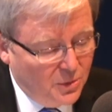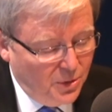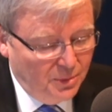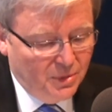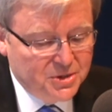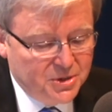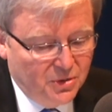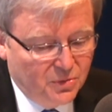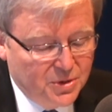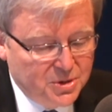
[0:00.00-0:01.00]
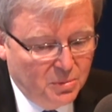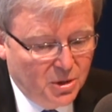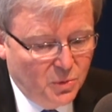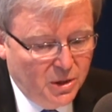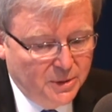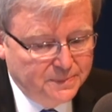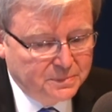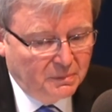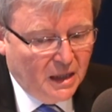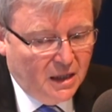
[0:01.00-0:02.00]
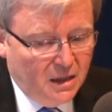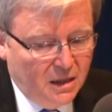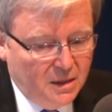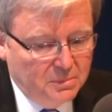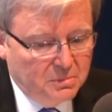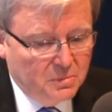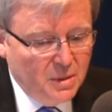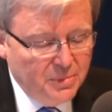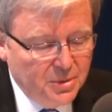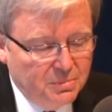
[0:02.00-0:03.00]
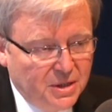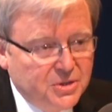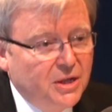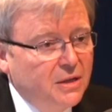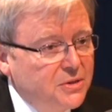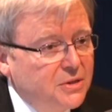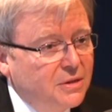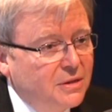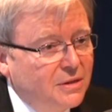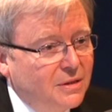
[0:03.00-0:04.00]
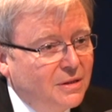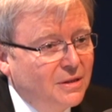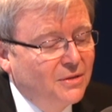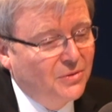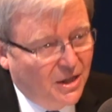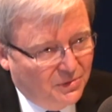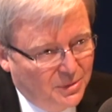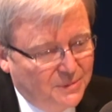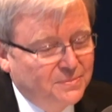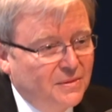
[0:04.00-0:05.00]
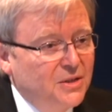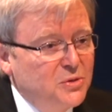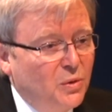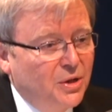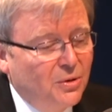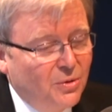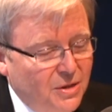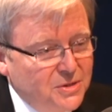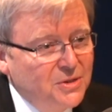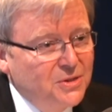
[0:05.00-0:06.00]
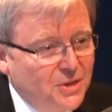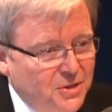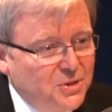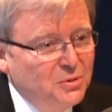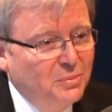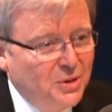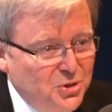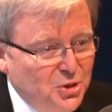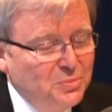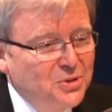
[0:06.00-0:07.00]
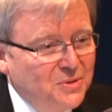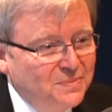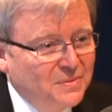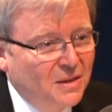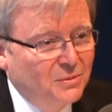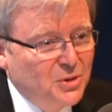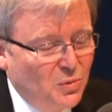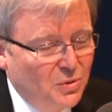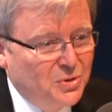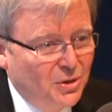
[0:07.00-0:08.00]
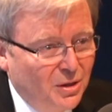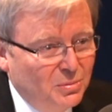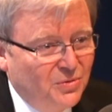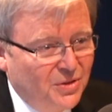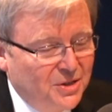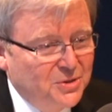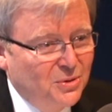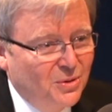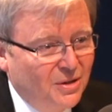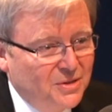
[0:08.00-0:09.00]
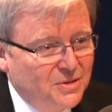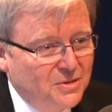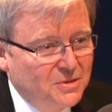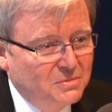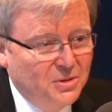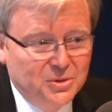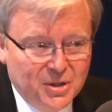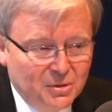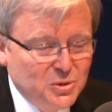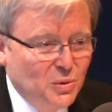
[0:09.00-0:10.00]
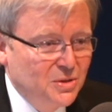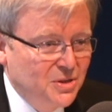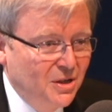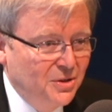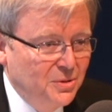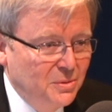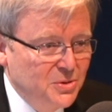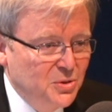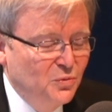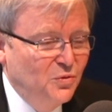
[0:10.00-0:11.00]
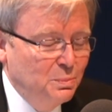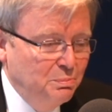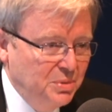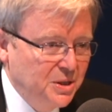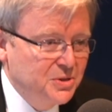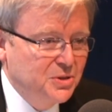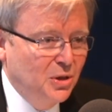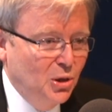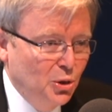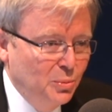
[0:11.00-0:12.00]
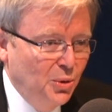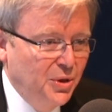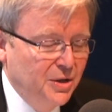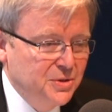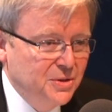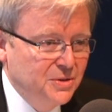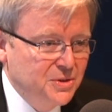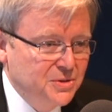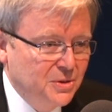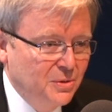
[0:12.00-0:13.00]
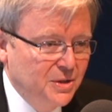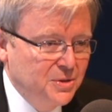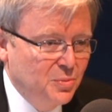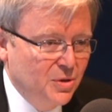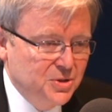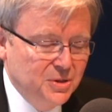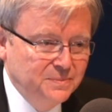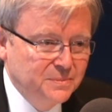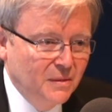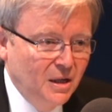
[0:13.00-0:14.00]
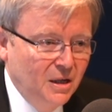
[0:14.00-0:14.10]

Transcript: I acquitted myself reasonably well. Remember, the big test of a government is when a crisis hits you amidships, which was the global financial crisis, and you know as well as I do, it was the biggest global downturn since the Great Depression.